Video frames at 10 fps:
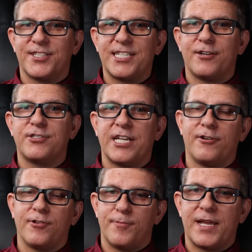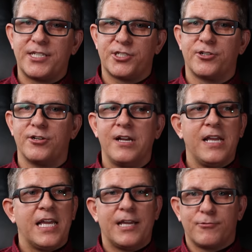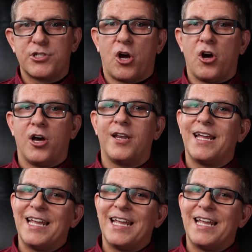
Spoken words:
the center channel to make sure it was on,